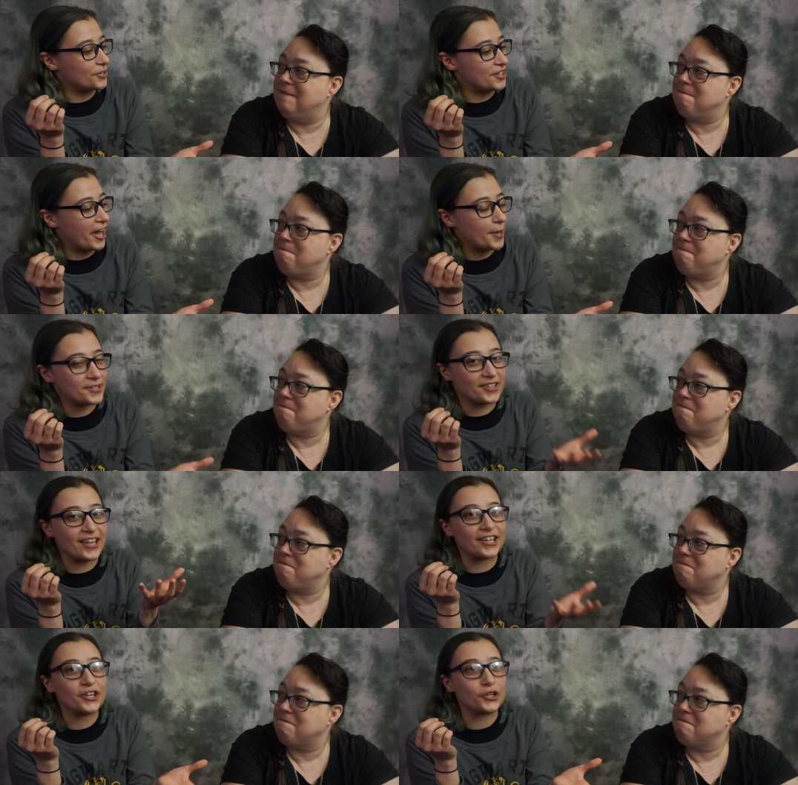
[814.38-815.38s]
Speaker 1: of times, and
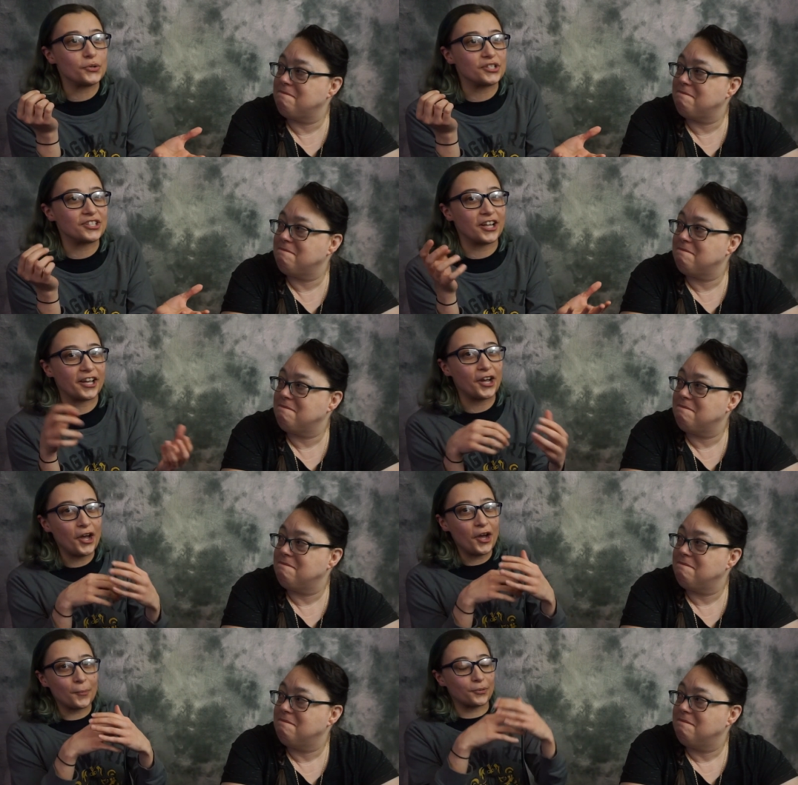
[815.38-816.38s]
then he used it to like
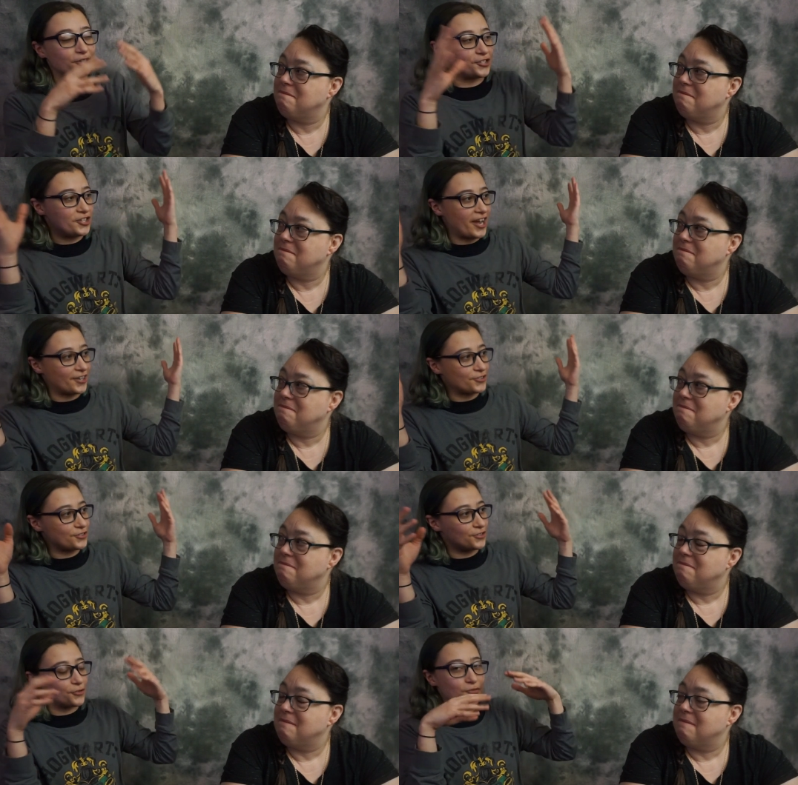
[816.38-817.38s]

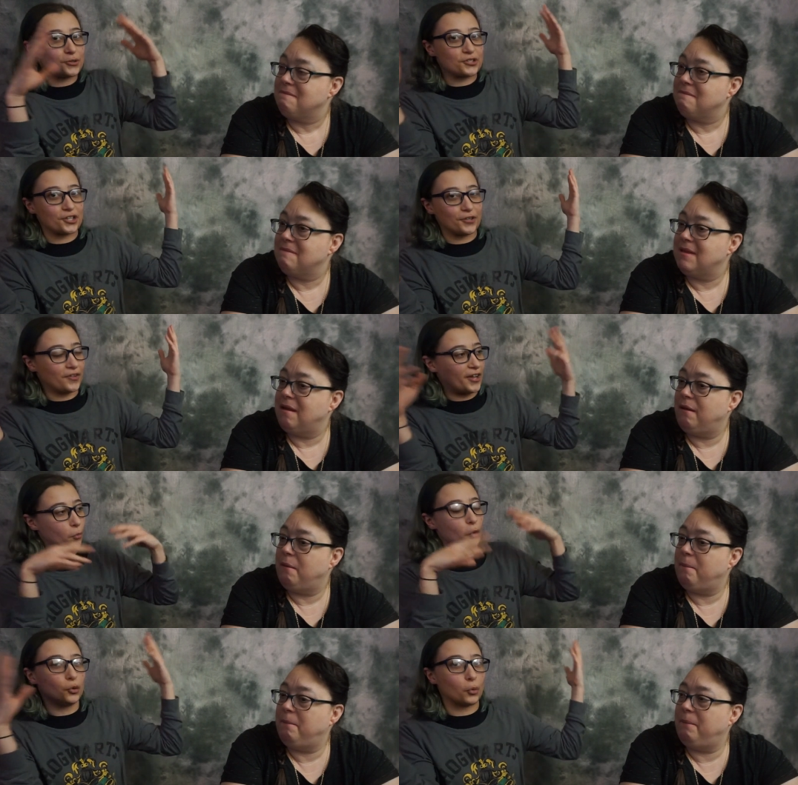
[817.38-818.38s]
project the future of
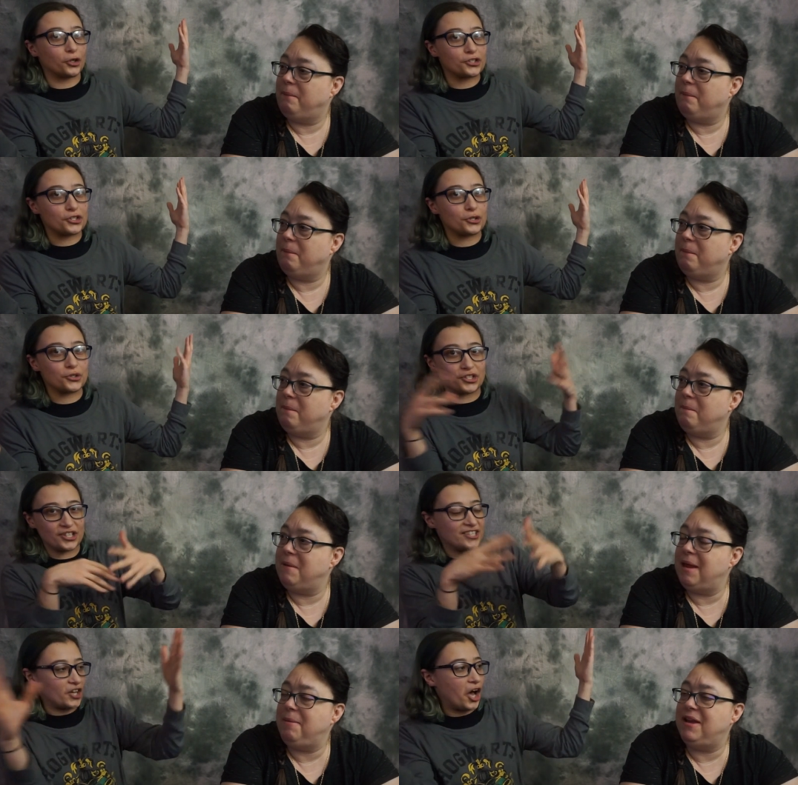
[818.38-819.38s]
like World War II to
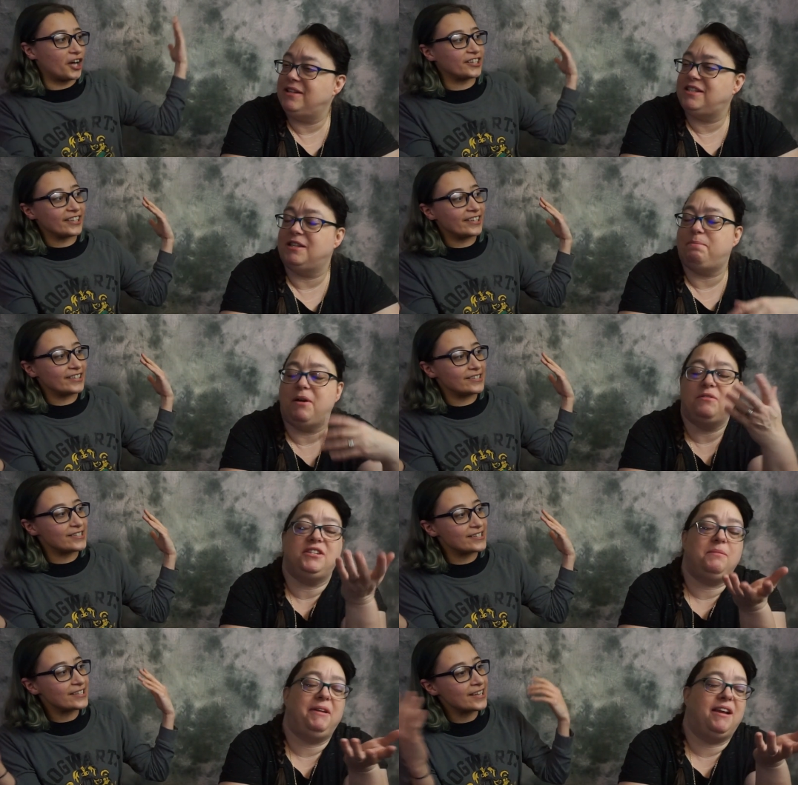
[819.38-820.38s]
maybe it's
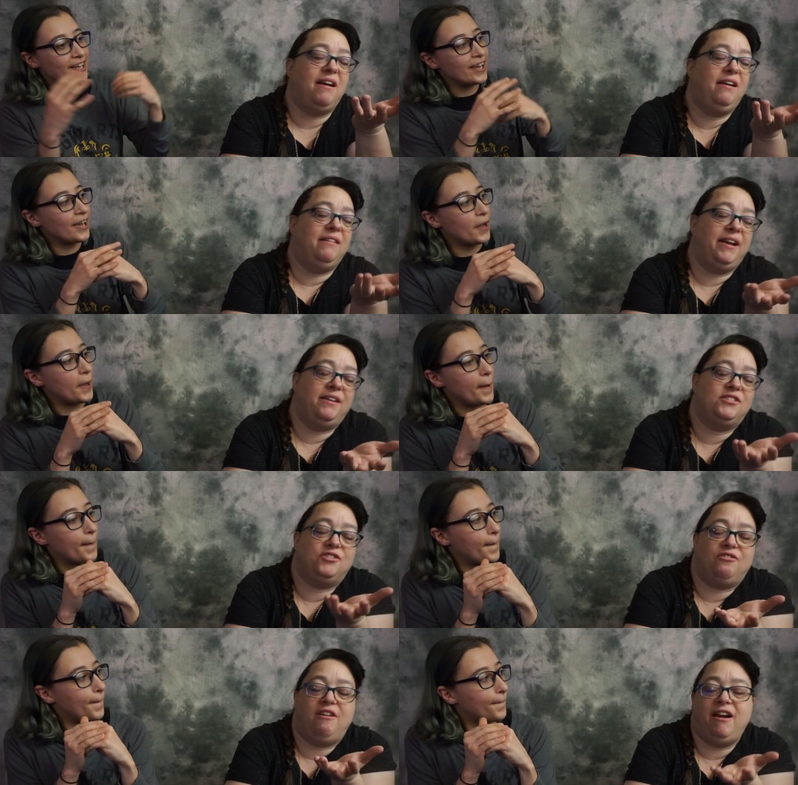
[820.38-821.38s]
supposed to
Speaker 2: be kind of like a
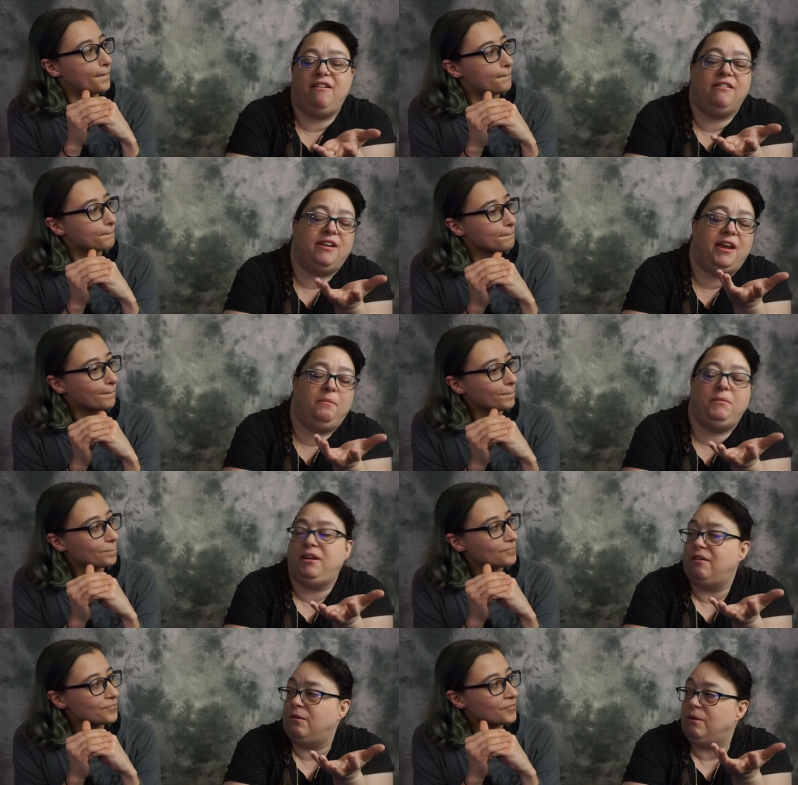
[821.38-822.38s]
Scryer type
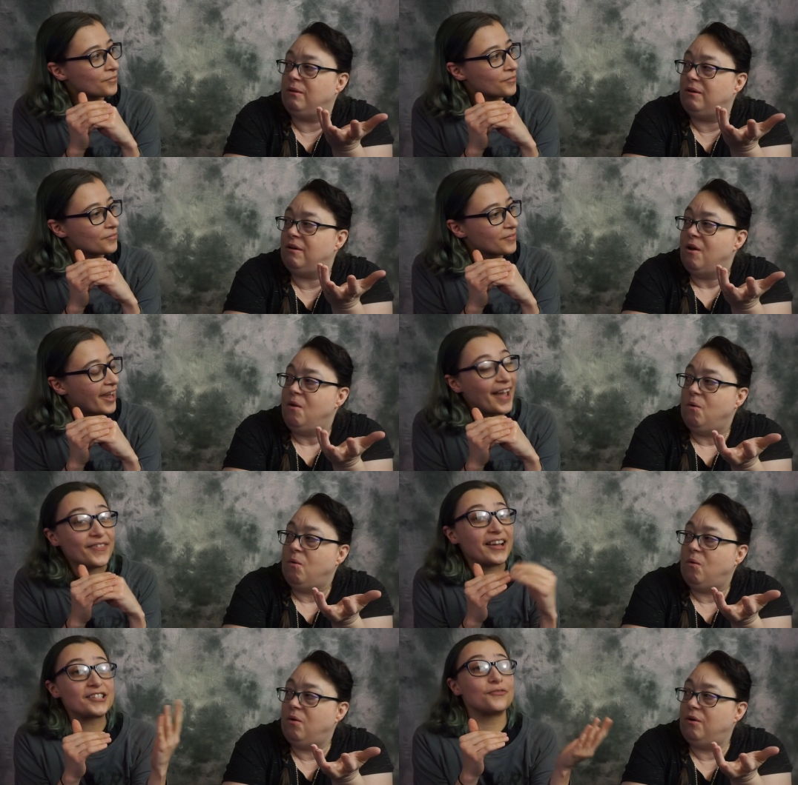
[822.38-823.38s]
deal or
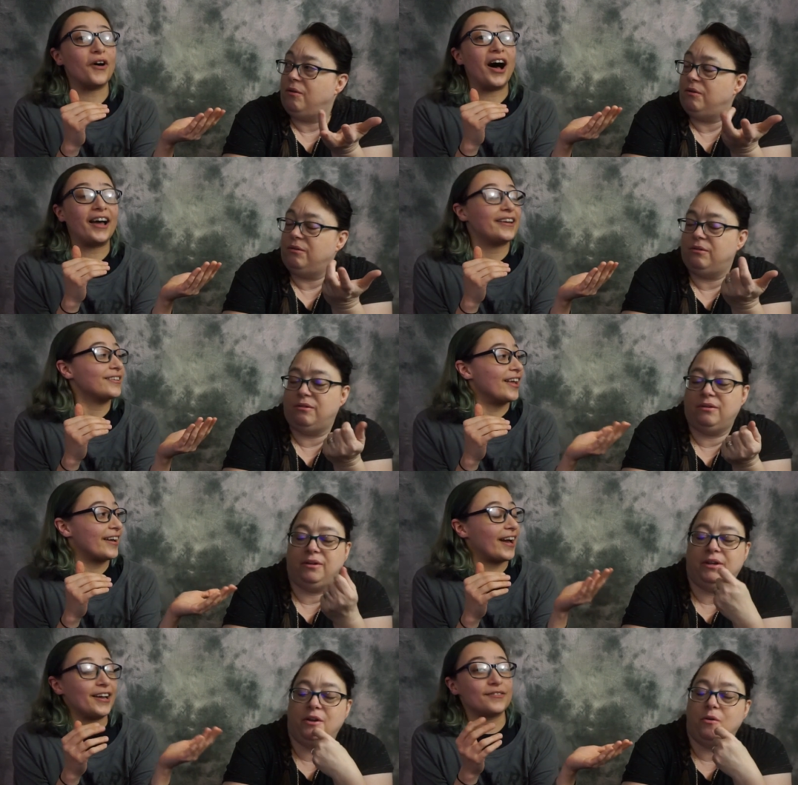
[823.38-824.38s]
and that's or, fine
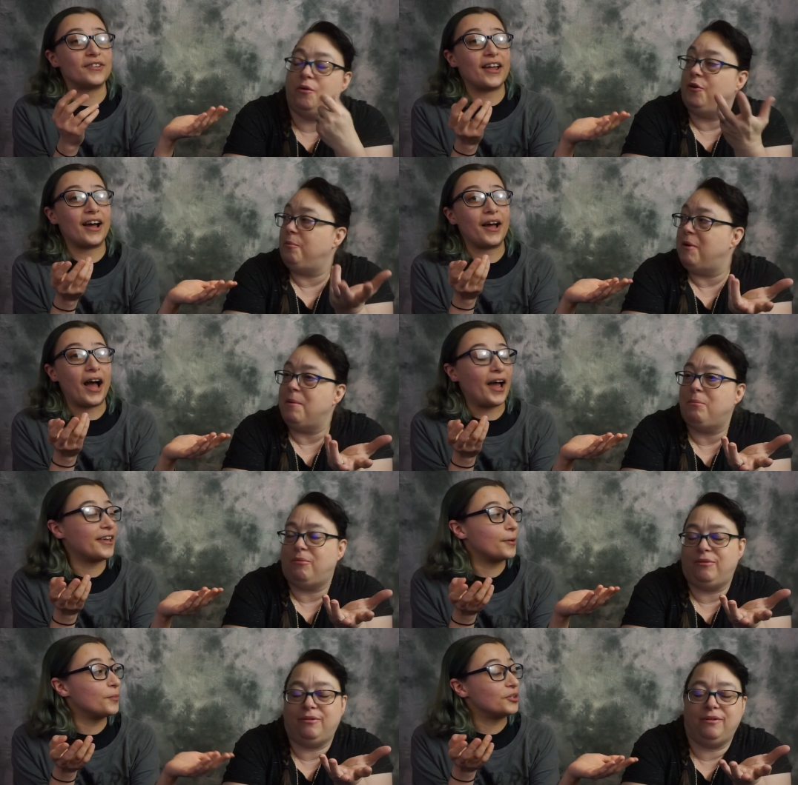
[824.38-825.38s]
like I, know, remember, I,
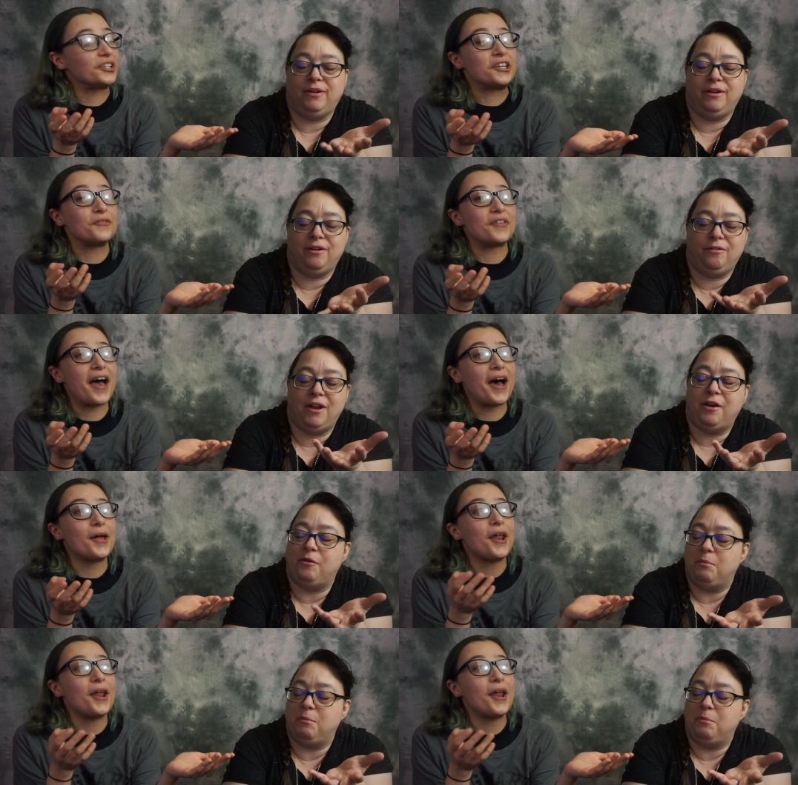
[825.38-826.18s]
I can believe you know, that I don't